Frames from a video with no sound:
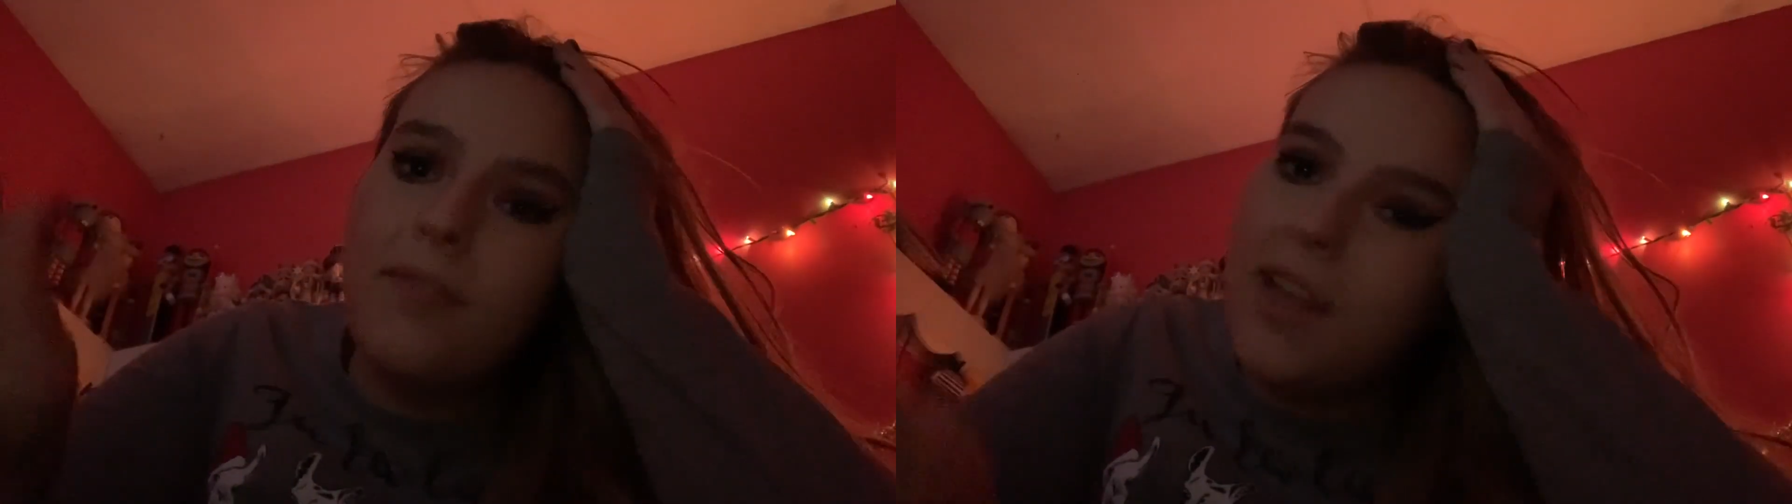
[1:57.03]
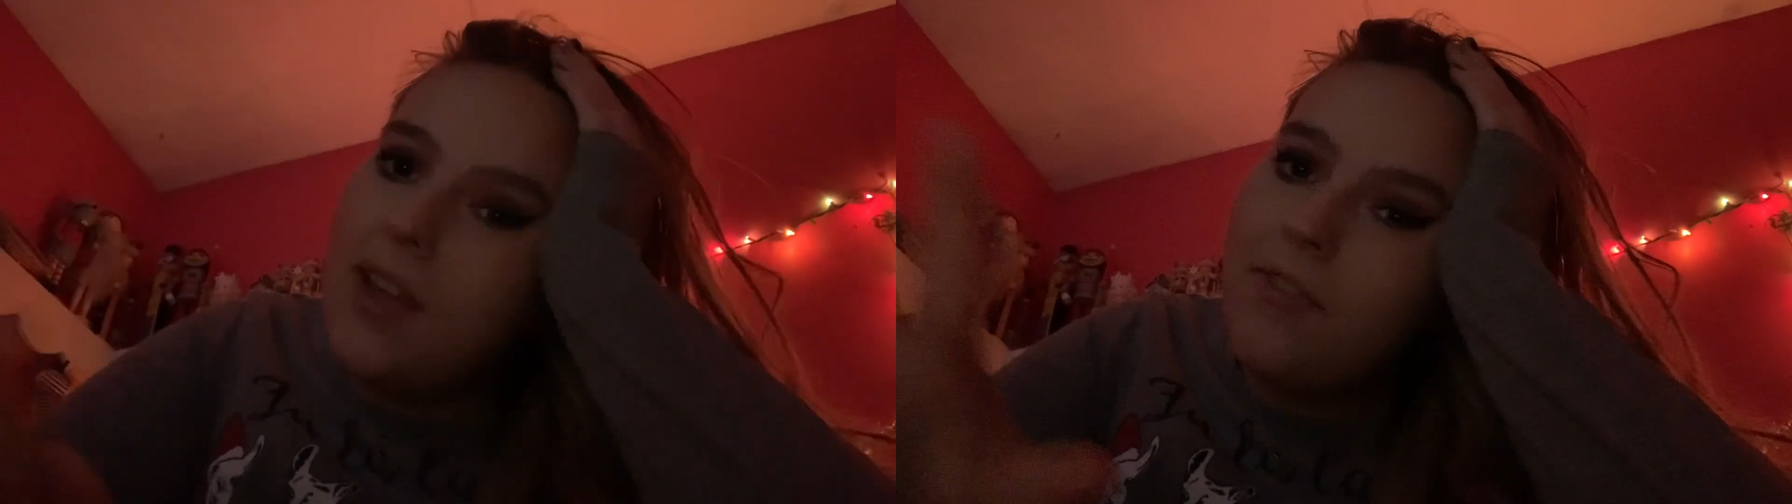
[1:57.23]

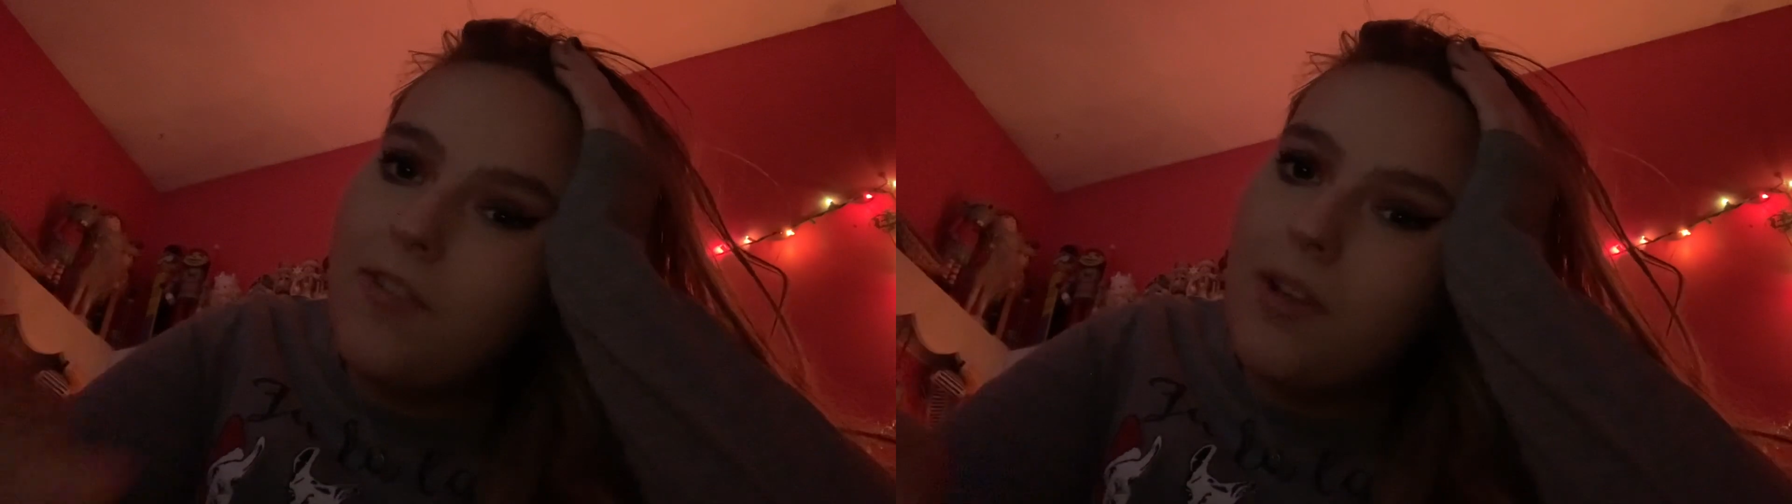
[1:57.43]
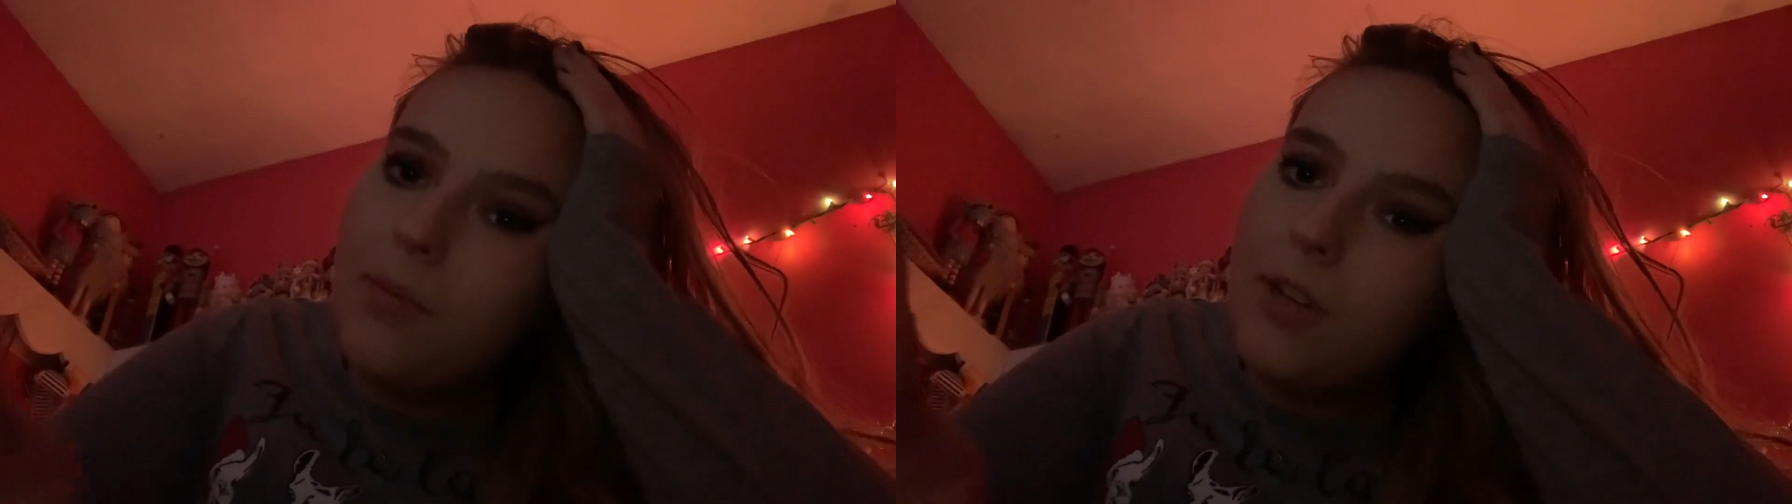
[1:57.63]
like,
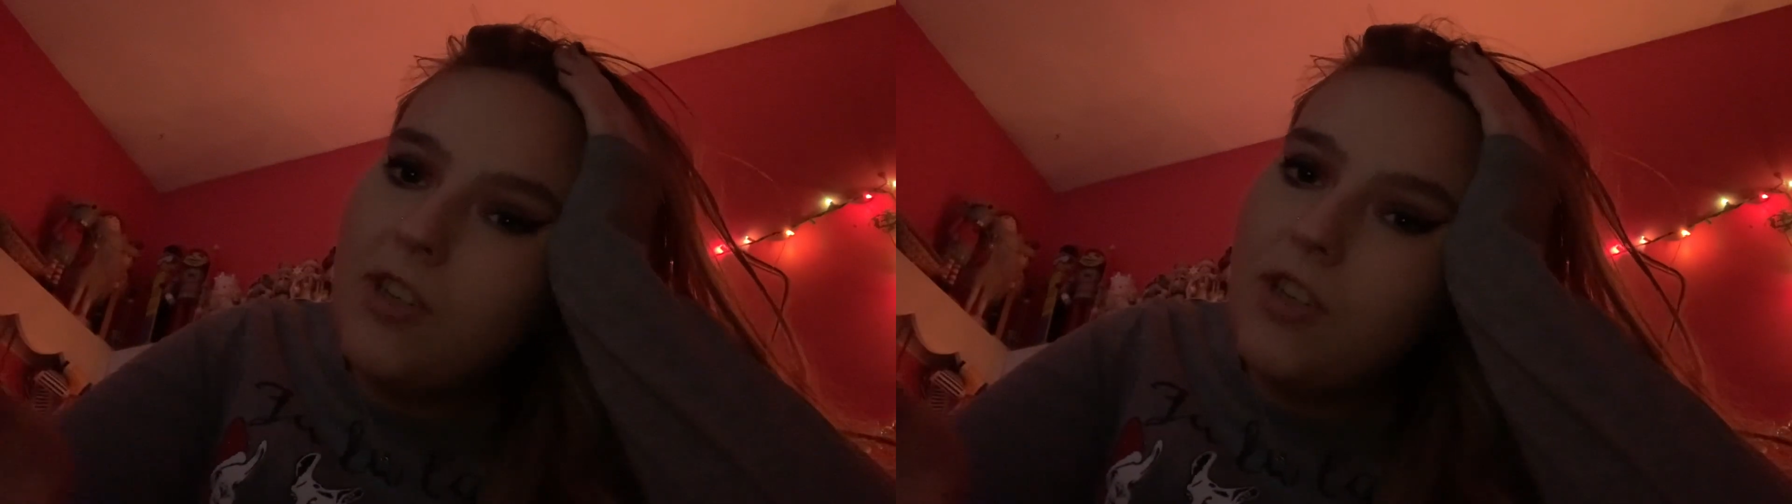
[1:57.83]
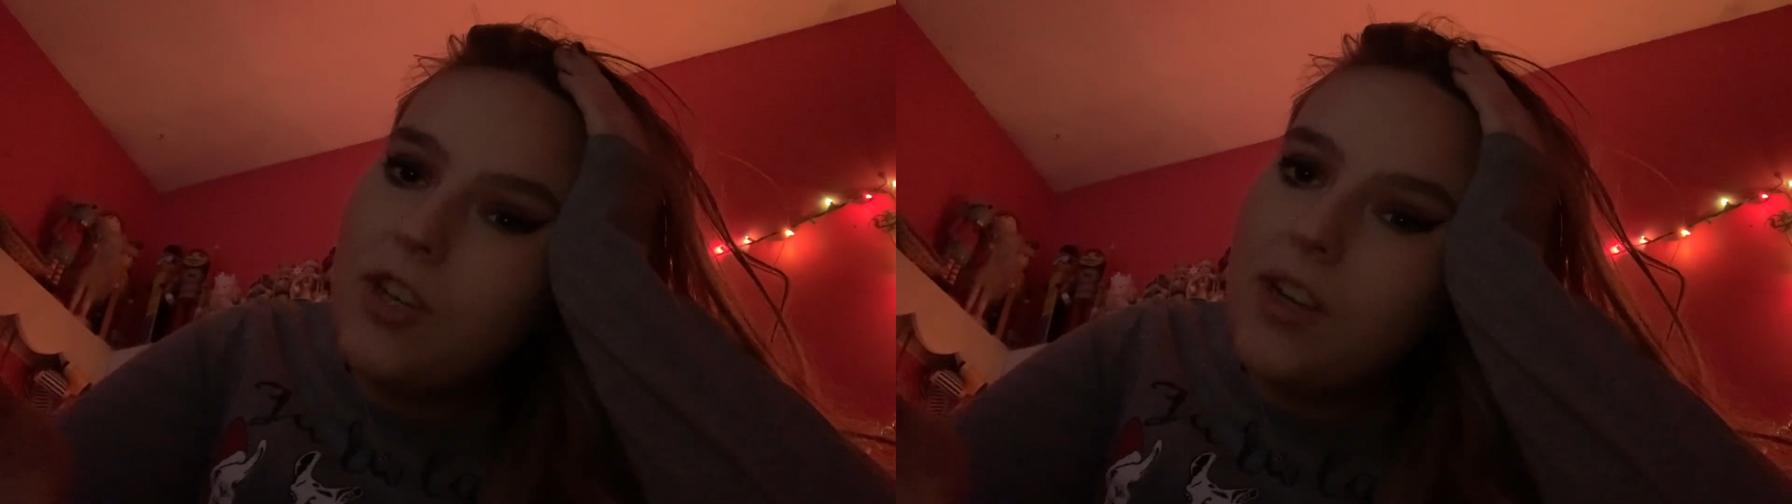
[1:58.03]
filmed and
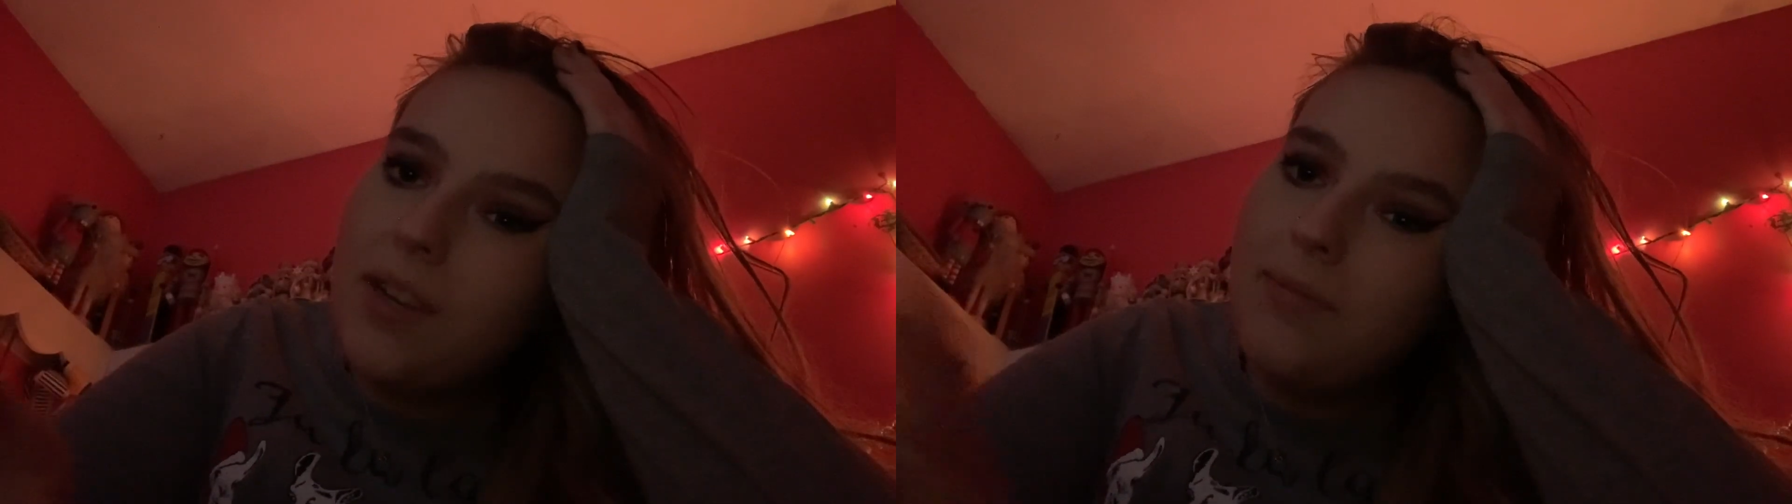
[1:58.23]
shit.